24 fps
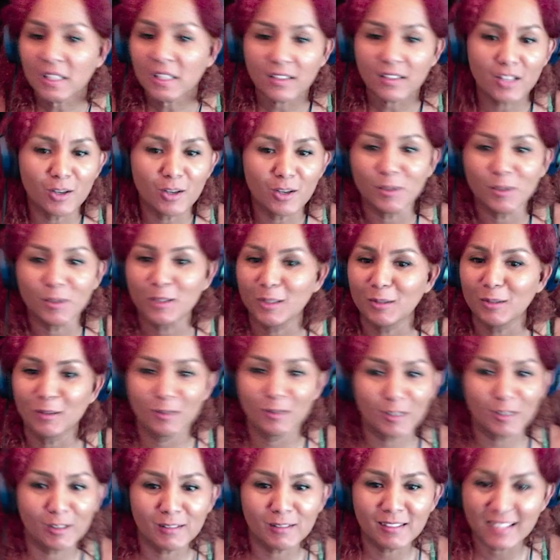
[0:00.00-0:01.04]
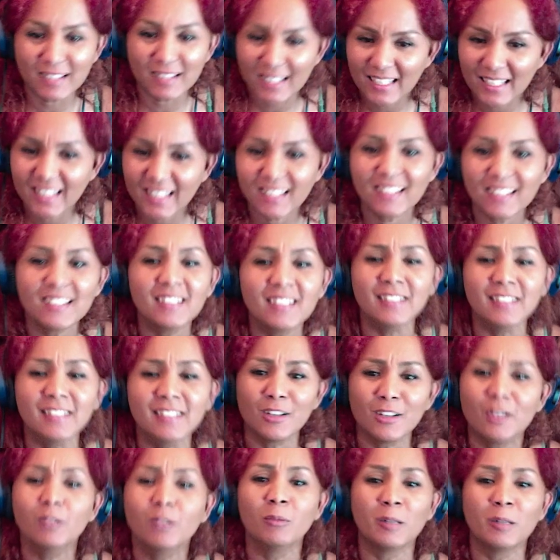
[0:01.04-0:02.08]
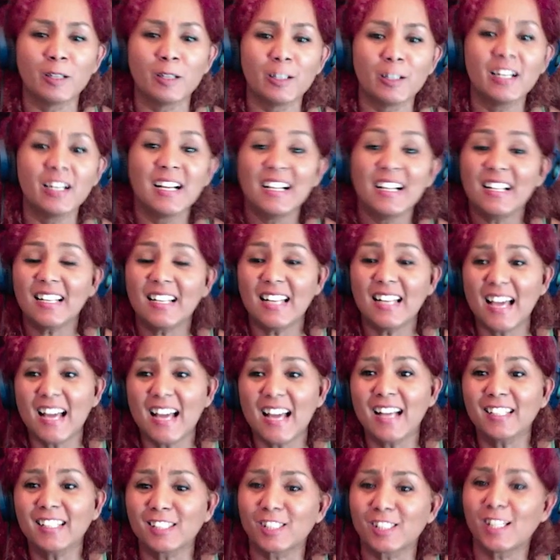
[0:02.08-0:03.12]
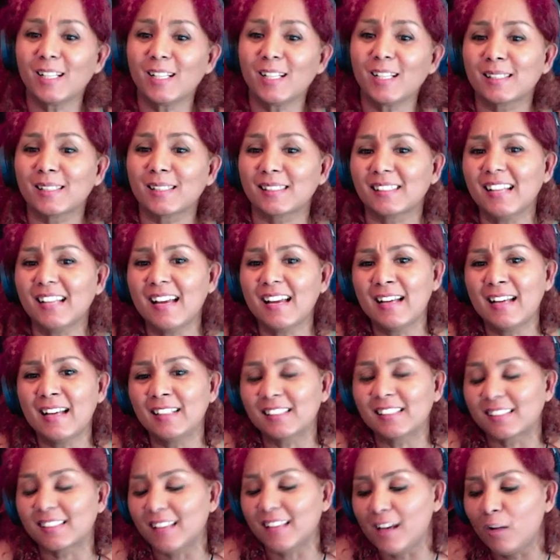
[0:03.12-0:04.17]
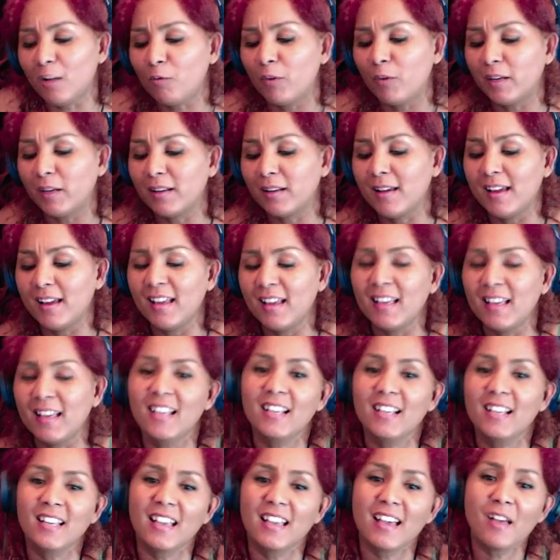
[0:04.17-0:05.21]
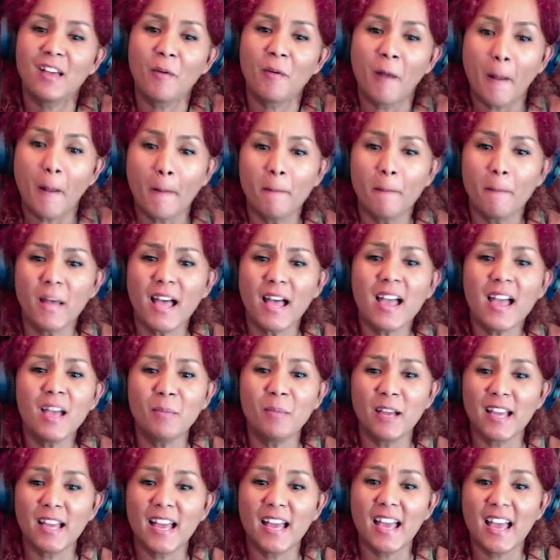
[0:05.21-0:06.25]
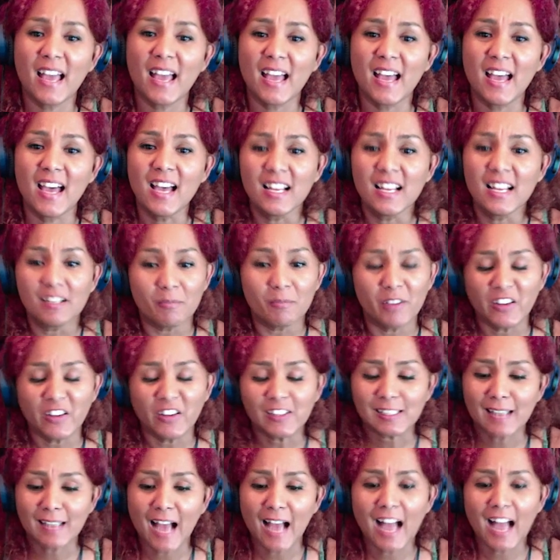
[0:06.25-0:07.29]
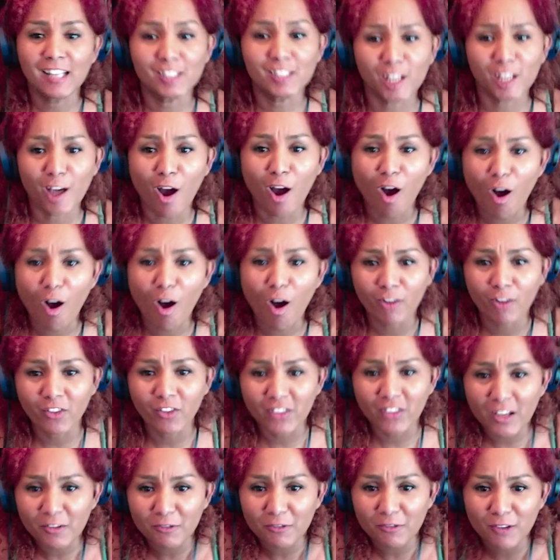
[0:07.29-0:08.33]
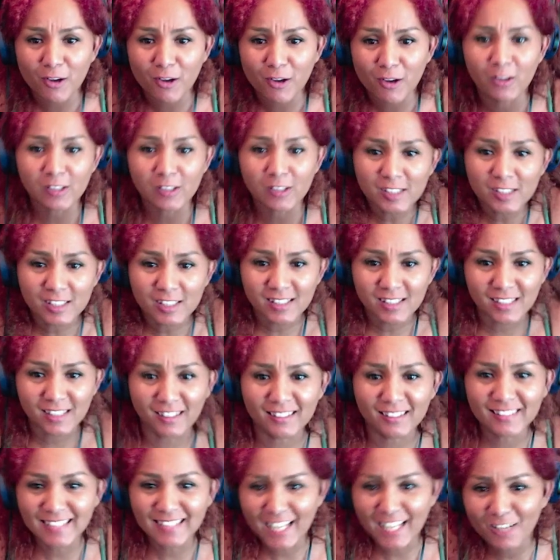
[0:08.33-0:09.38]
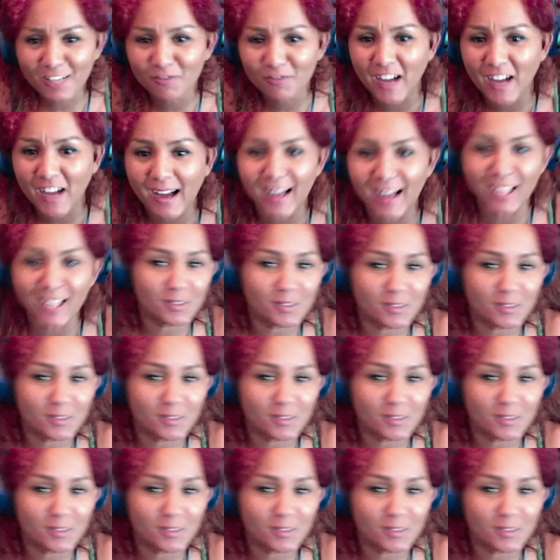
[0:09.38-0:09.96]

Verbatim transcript: No, you don't need it no more. Let's just stand still, we're naked, baby. Versace on the floor, Sunday vibe.